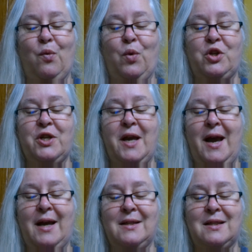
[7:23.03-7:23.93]
which
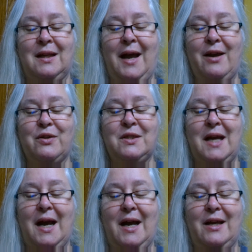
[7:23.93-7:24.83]
has
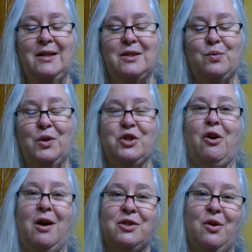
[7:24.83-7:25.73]
glycosides, which
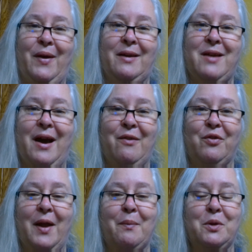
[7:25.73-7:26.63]
are also
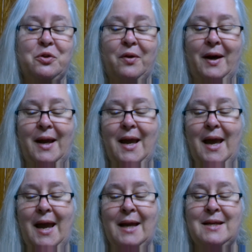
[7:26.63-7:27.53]
anti-inflammatory,
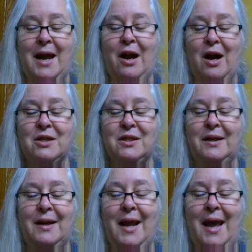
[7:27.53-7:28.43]

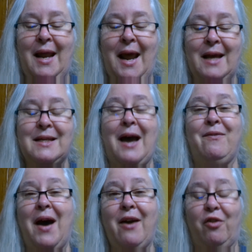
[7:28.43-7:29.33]
antioxidant, and
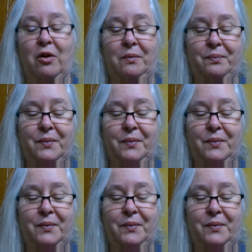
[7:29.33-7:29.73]
antiviral.